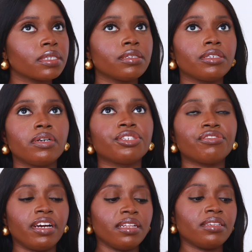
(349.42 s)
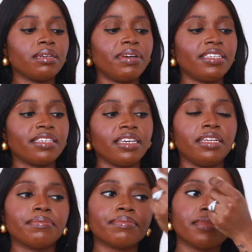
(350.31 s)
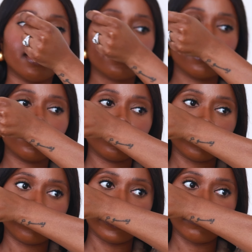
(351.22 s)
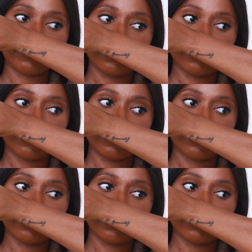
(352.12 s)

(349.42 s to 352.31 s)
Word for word: So in trying this on my skin, it's a little different.